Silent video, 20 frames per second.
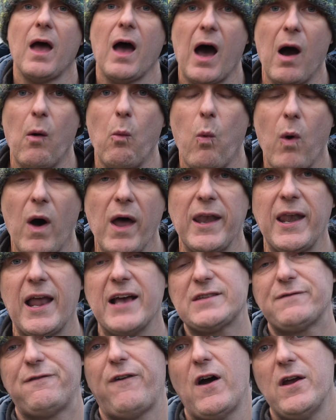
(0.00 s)
And one
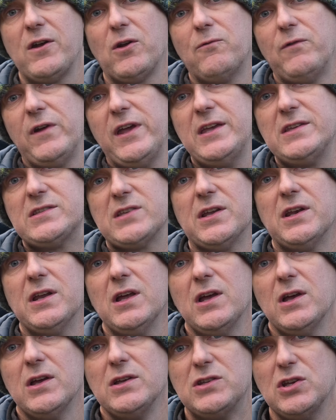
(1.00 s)
last final reason
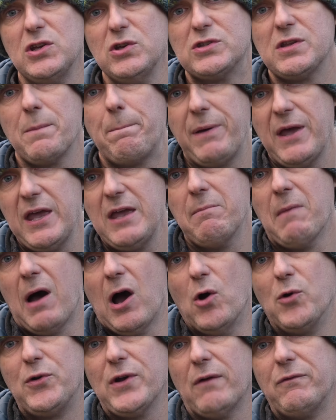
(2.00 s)
to use the P
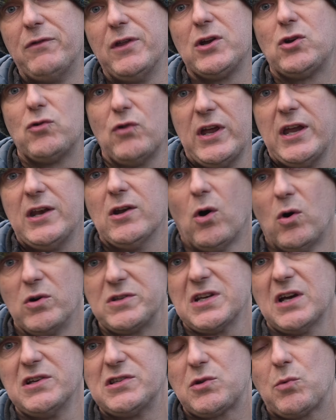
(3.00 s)
mode of the green
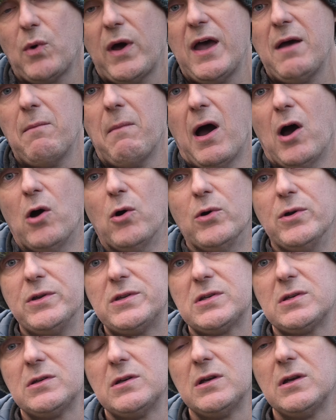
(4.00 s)
auto square mode
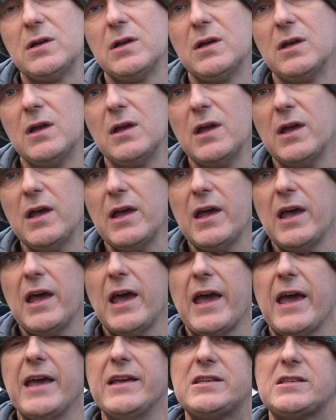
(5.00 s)

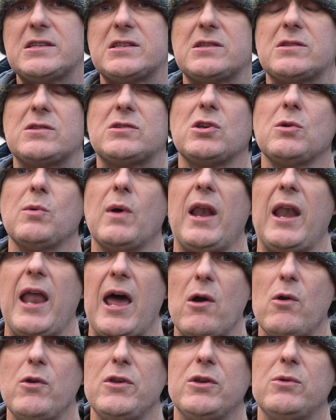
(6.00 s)
is to
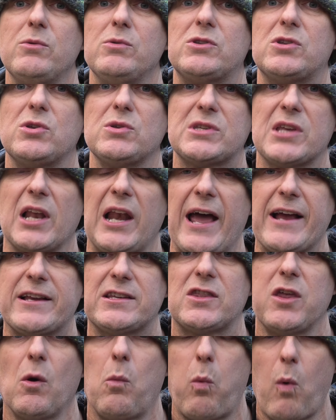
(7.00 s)
allow you to select
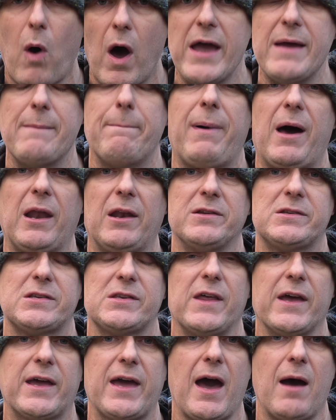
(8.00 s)
the white balance
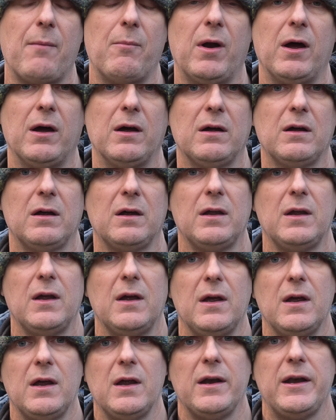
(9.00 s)
of the camera.
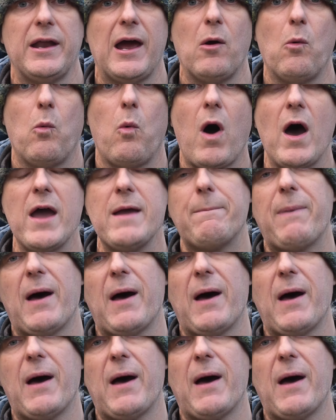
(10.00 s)
Now, white